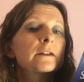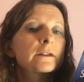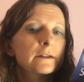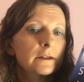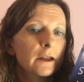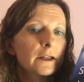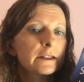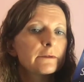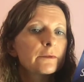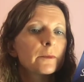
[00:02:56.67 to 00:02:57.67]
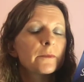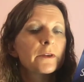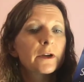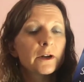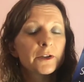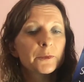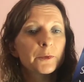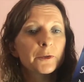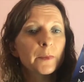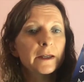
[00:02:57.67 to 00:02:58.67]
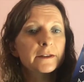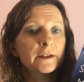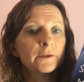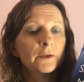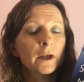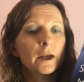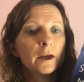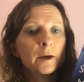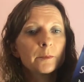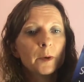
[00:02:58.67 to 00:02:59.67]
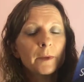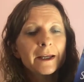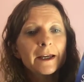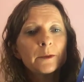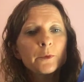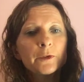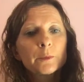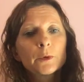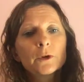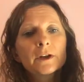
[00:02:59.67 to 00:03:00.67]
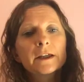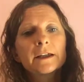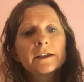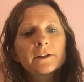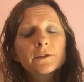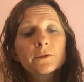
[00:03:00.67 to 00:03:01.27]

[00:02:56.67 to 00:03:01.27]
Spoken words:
slightly from the guy's perspective. But my aim with the book is